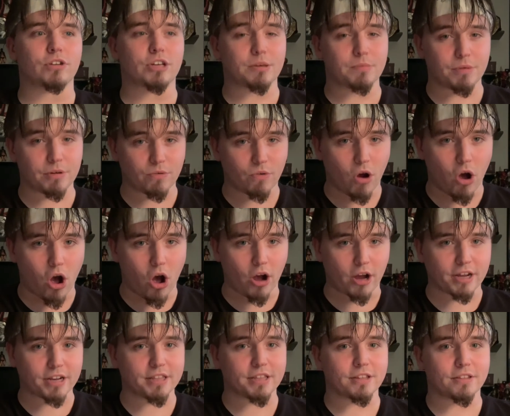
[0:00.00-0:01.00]
get me
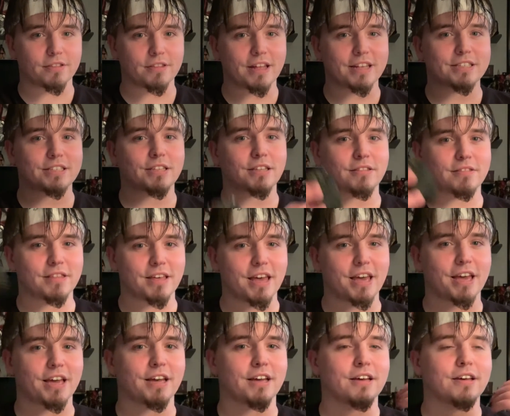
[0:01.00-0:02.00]
wrong, and that's the
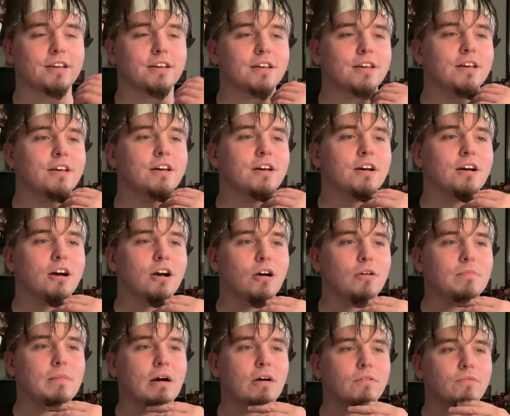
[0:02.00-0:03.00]
thing
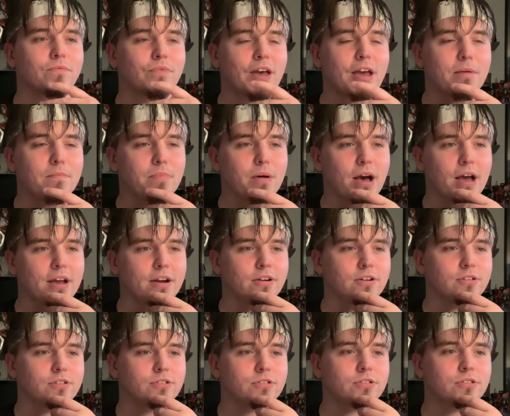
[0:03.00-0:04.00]
about
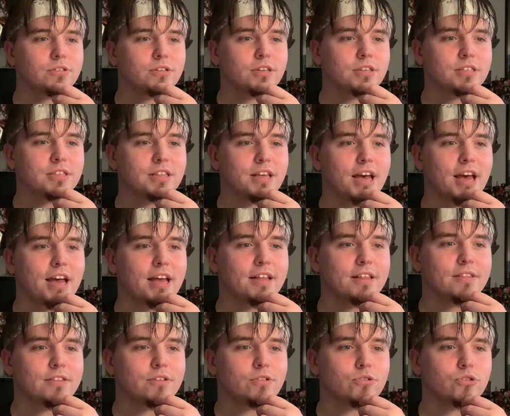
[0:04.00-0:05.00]
vampires, is
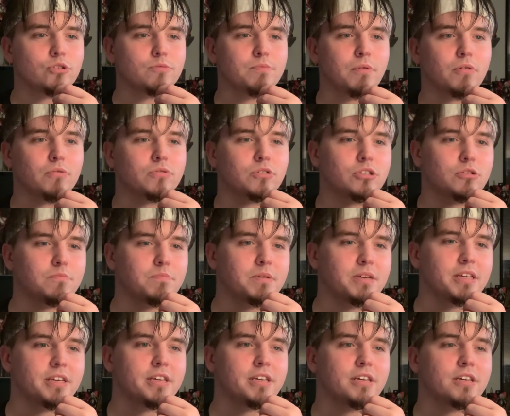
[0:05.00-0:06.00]
that they're supposed to
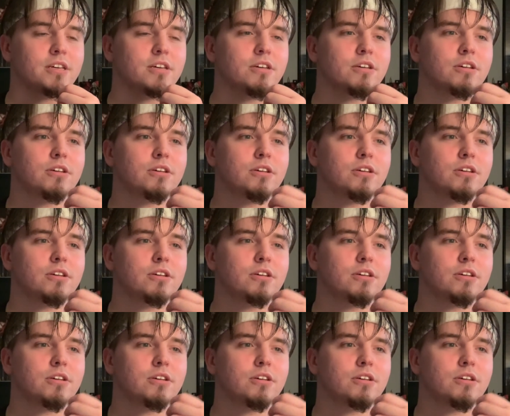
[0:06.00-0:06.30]
be